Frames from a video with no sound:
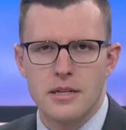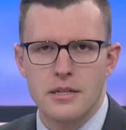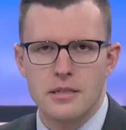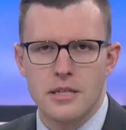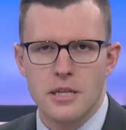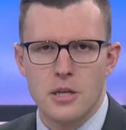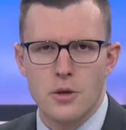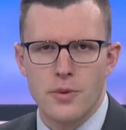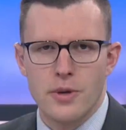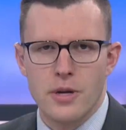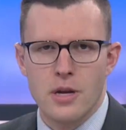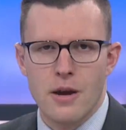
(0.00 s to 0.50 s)

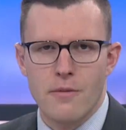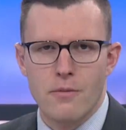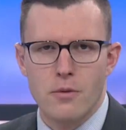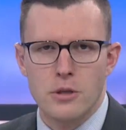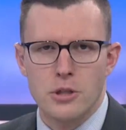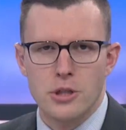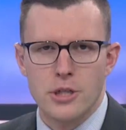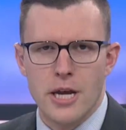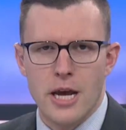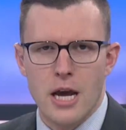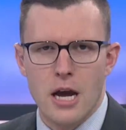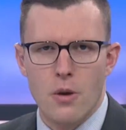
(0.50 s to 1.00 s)
Continuing
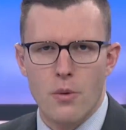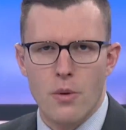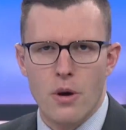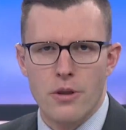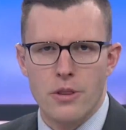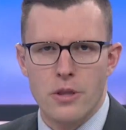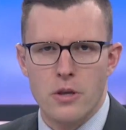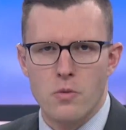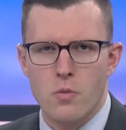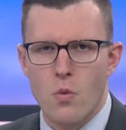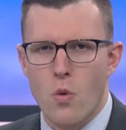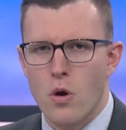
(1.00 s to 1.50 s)
coverage now
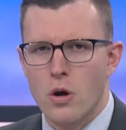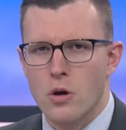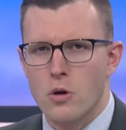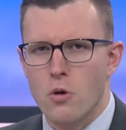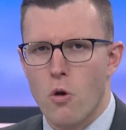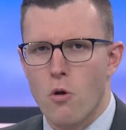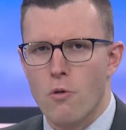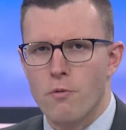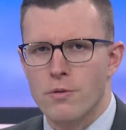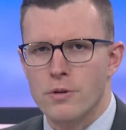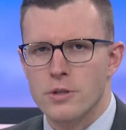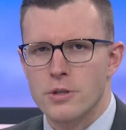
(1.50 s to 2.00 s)
on the
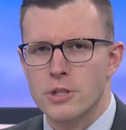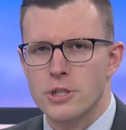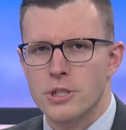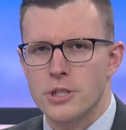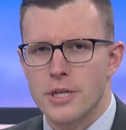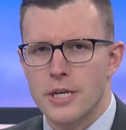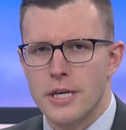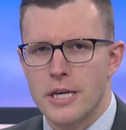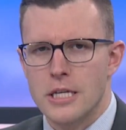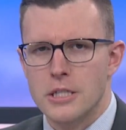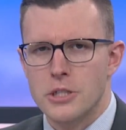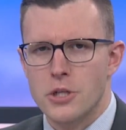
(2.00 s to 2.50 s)
war
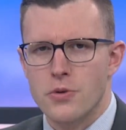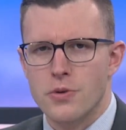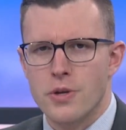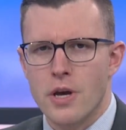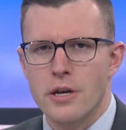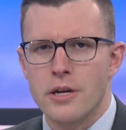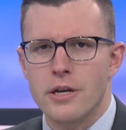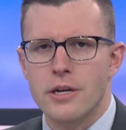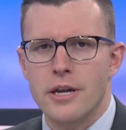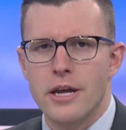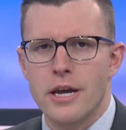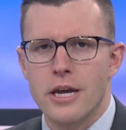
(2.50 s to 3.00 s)
overseas, the
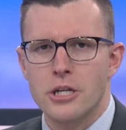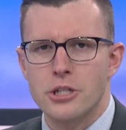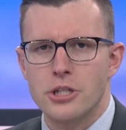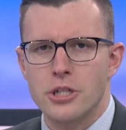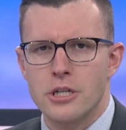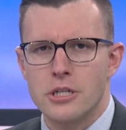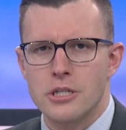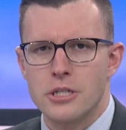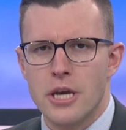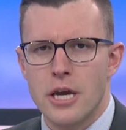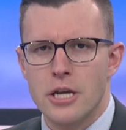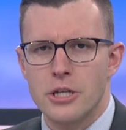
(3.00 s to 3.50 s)
United
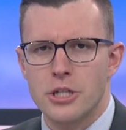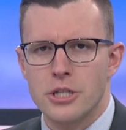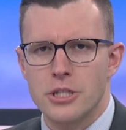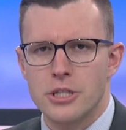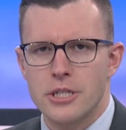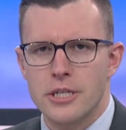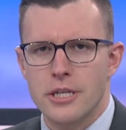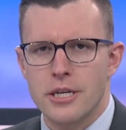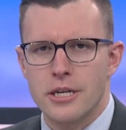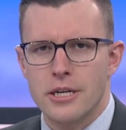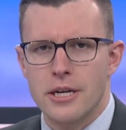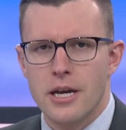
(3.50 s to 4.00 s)
Nations
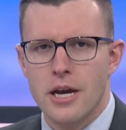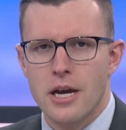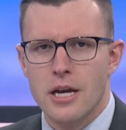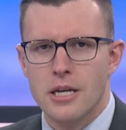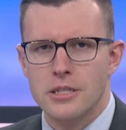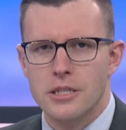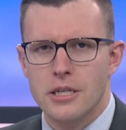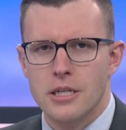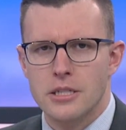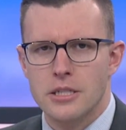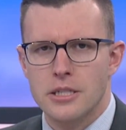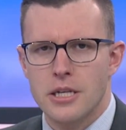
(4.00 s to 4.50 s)
agency in
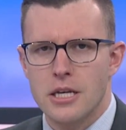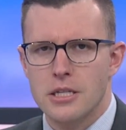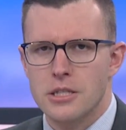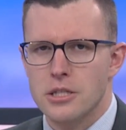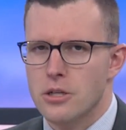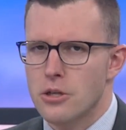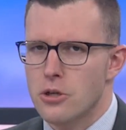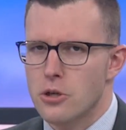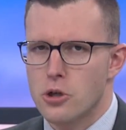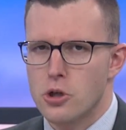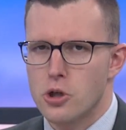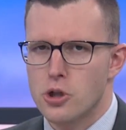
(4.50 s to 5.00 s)
Gaza
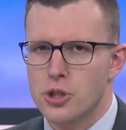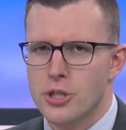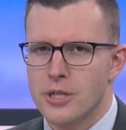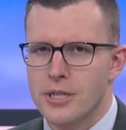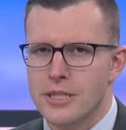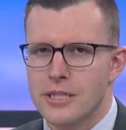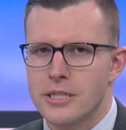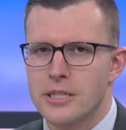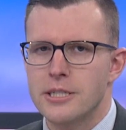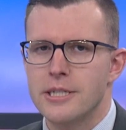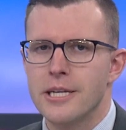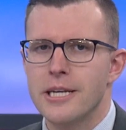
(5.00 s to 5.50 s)
says an
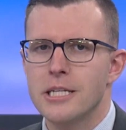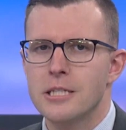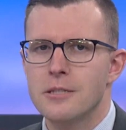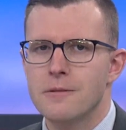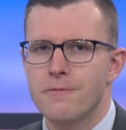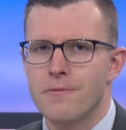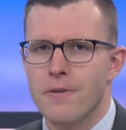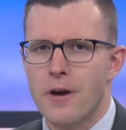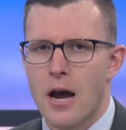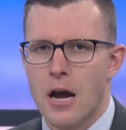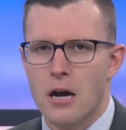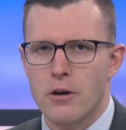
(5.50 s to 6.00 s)
urgent
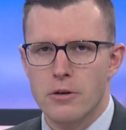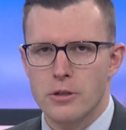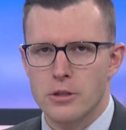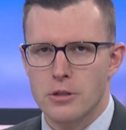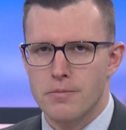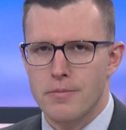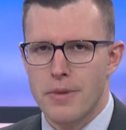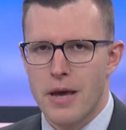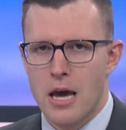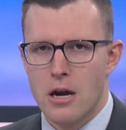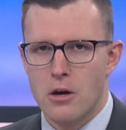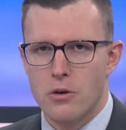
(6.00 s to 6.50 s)
ceasefire
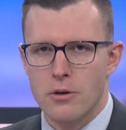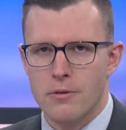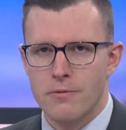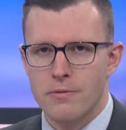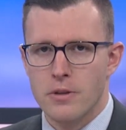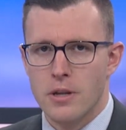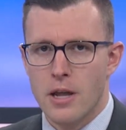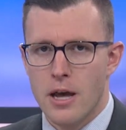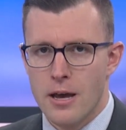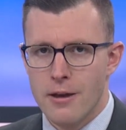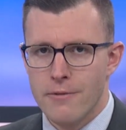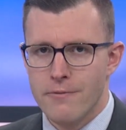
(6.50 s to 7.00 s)
is a matter
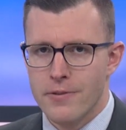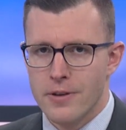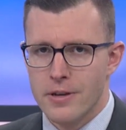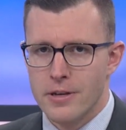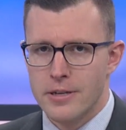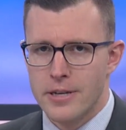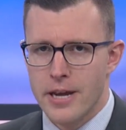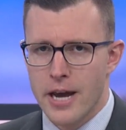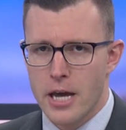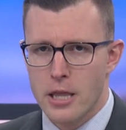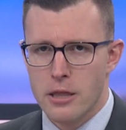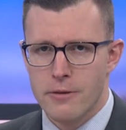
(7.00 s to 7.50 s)
of life
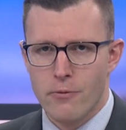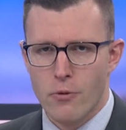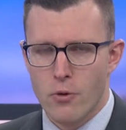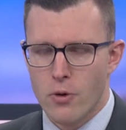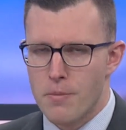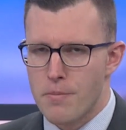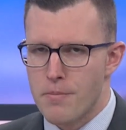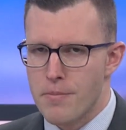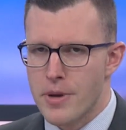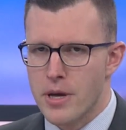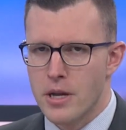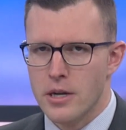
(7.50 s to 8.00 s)
and death
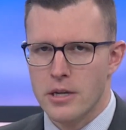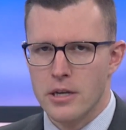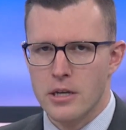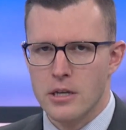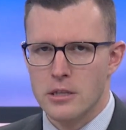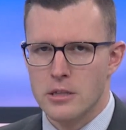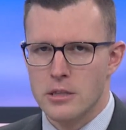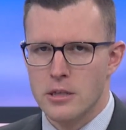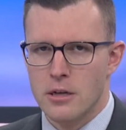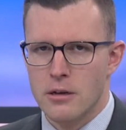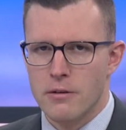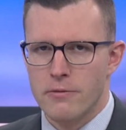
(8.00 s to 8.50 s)
for
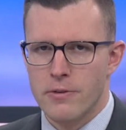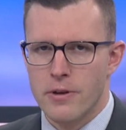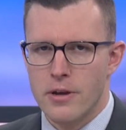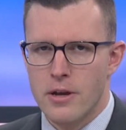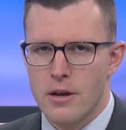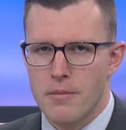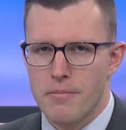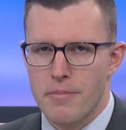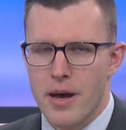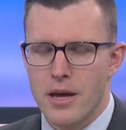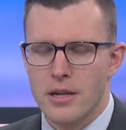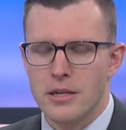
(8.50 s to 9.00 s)
millions of
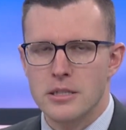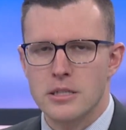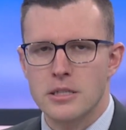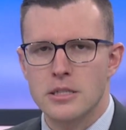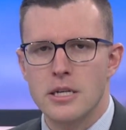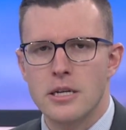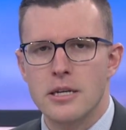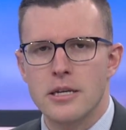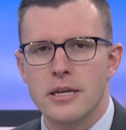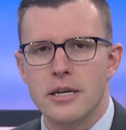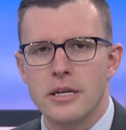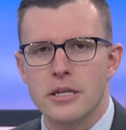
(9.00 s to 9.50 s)

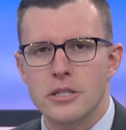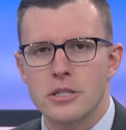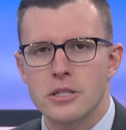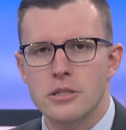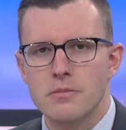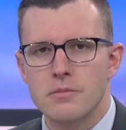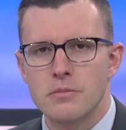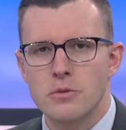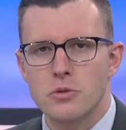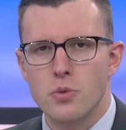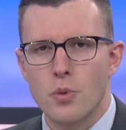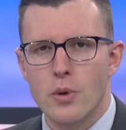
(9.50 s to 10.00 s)

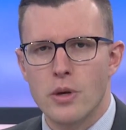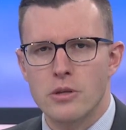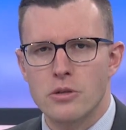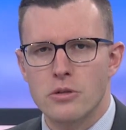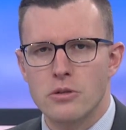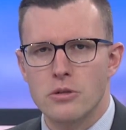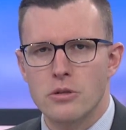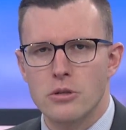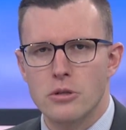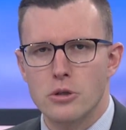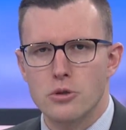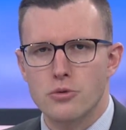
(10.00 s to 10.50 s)
Palestinians.
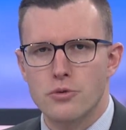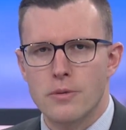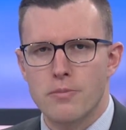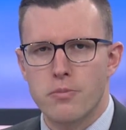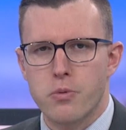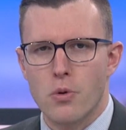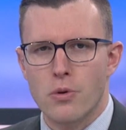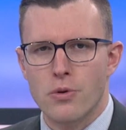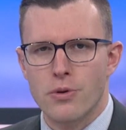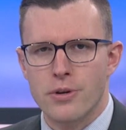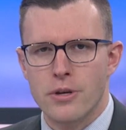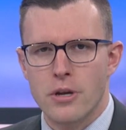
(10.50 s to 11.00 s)
22 News
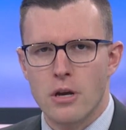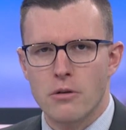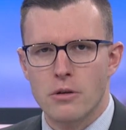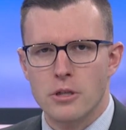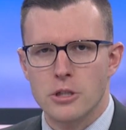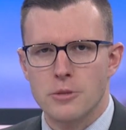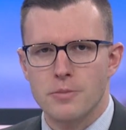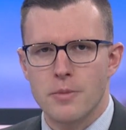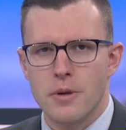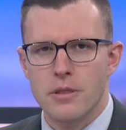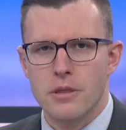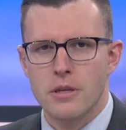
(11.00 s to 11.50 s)
reporter
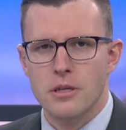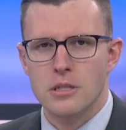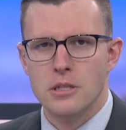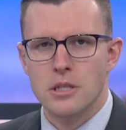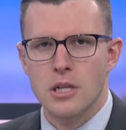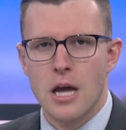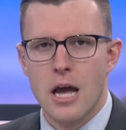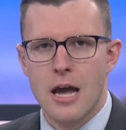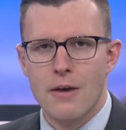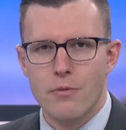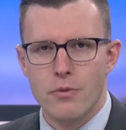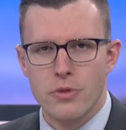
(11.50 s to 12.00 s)
Kiara Smith
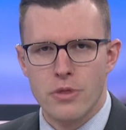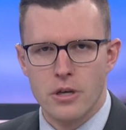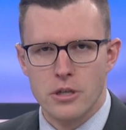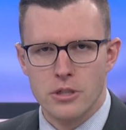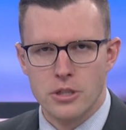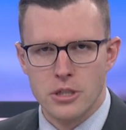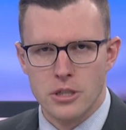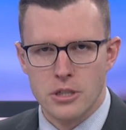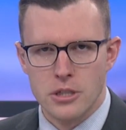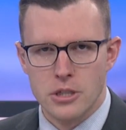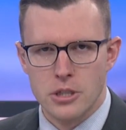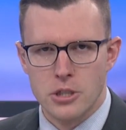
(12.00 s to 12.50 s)
is live with
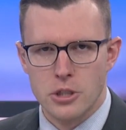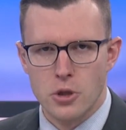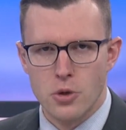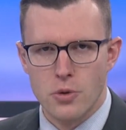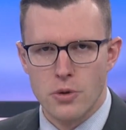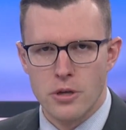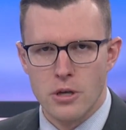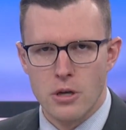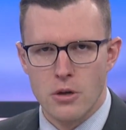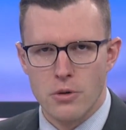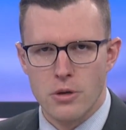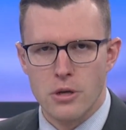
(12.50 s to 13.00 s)
us in
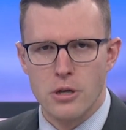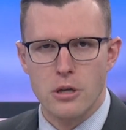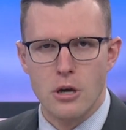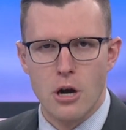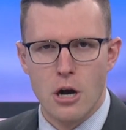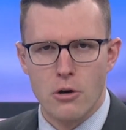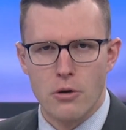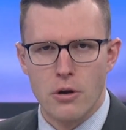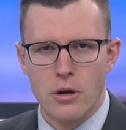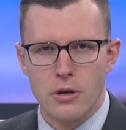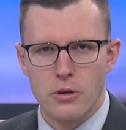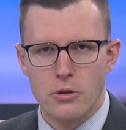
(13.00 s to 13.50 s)
studio.
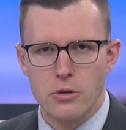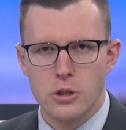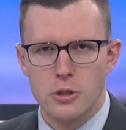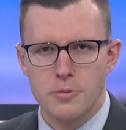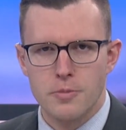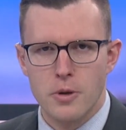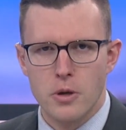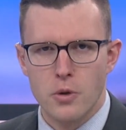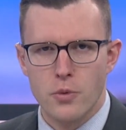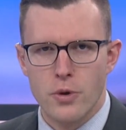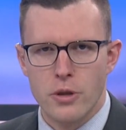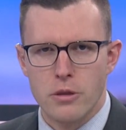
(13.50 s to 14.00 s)
Kiara, you
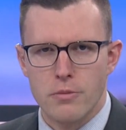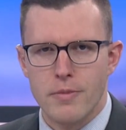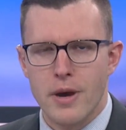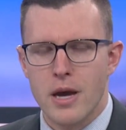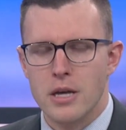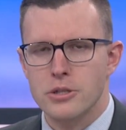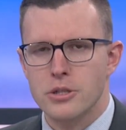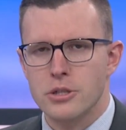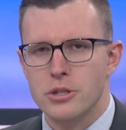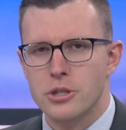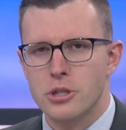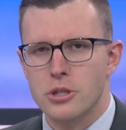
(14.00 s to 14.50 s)
spoke with
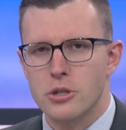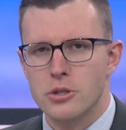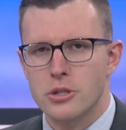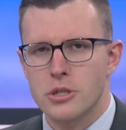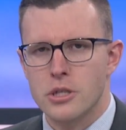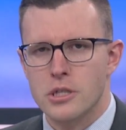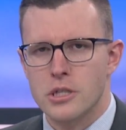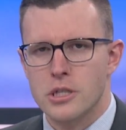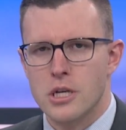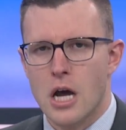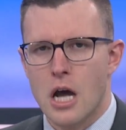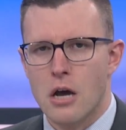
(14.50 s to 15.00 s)

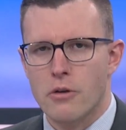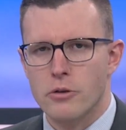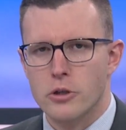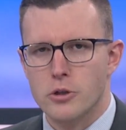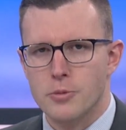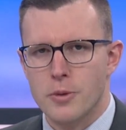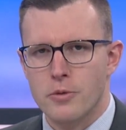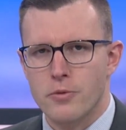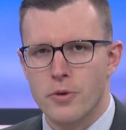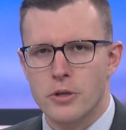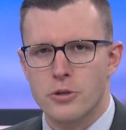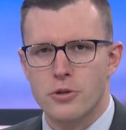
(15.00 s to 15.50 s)
Massachusetts
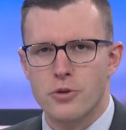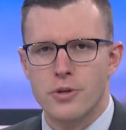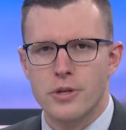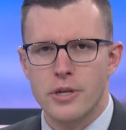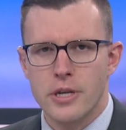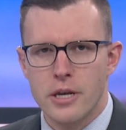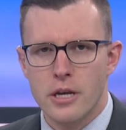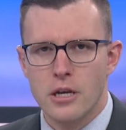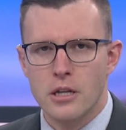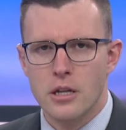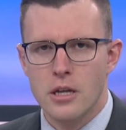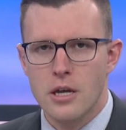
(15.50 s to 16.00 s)
Congressman Richard
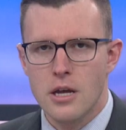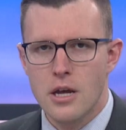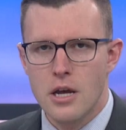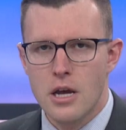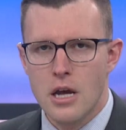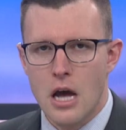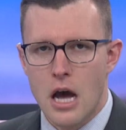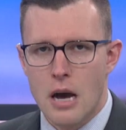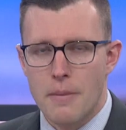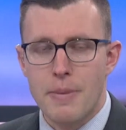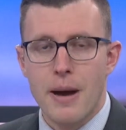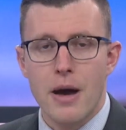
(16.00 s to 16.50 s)
Neal
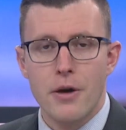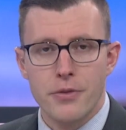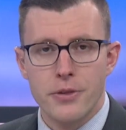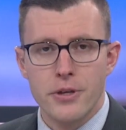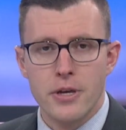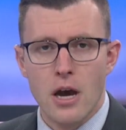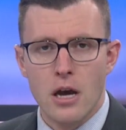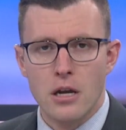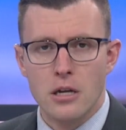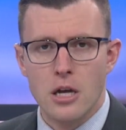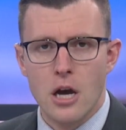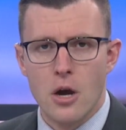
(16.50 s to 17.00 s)
about the
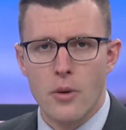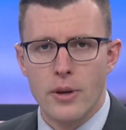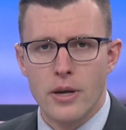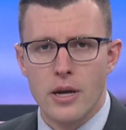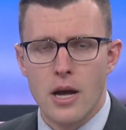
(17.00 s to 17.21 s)
ongoing